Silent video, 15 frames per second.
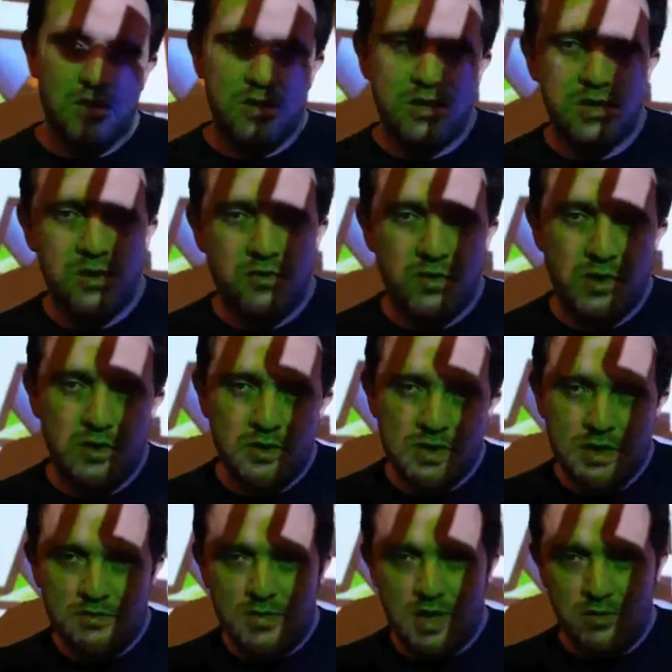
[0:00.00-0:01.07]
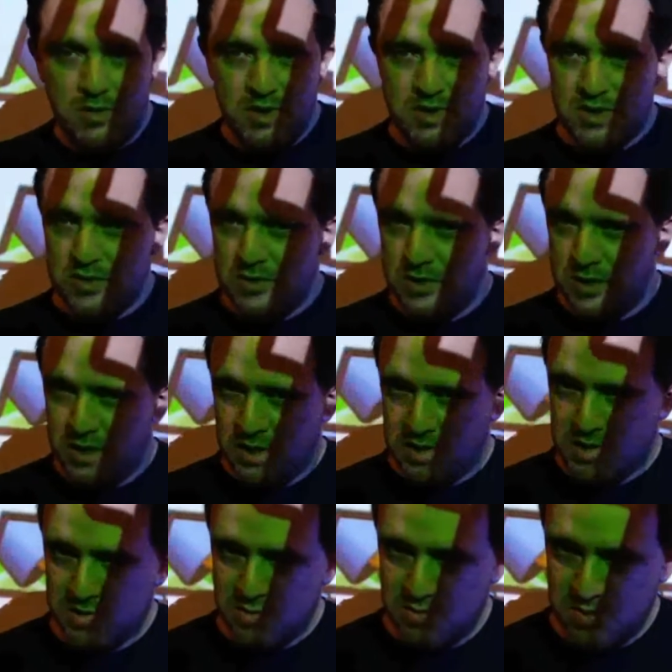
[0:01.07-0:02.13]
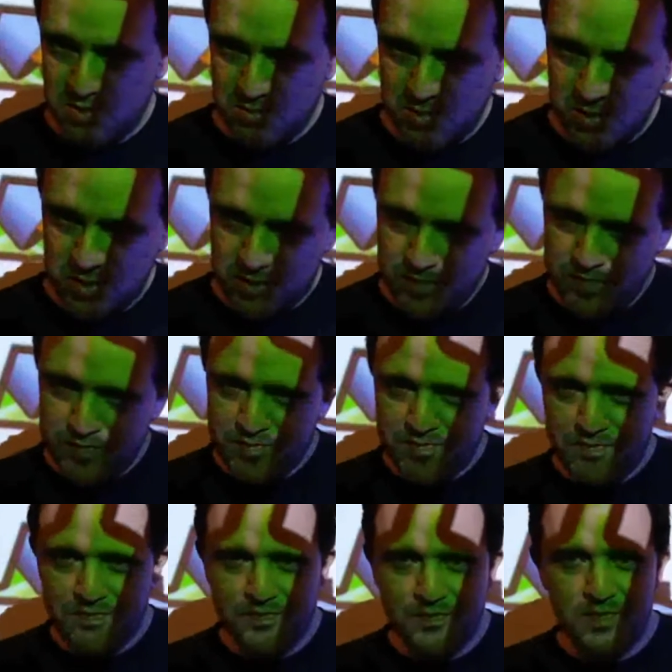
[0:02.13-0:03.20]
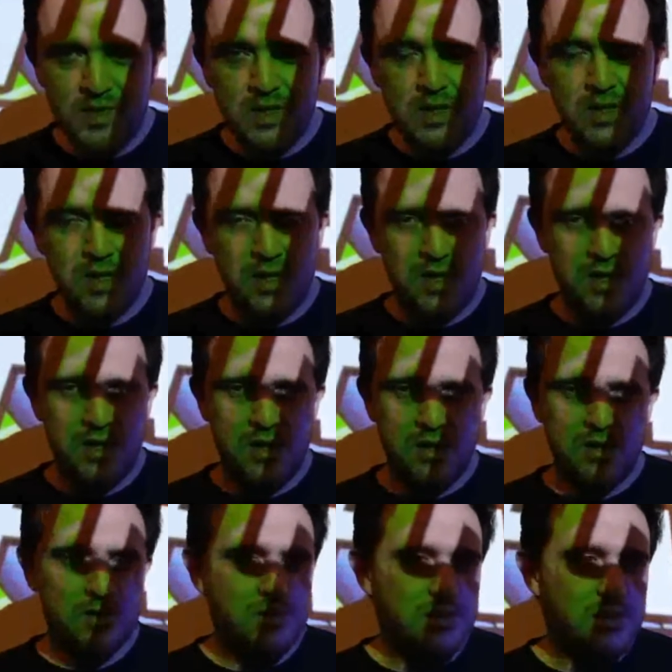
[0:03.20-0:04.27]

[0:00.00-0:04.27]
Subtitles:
So for those that might be too young to remember, uh,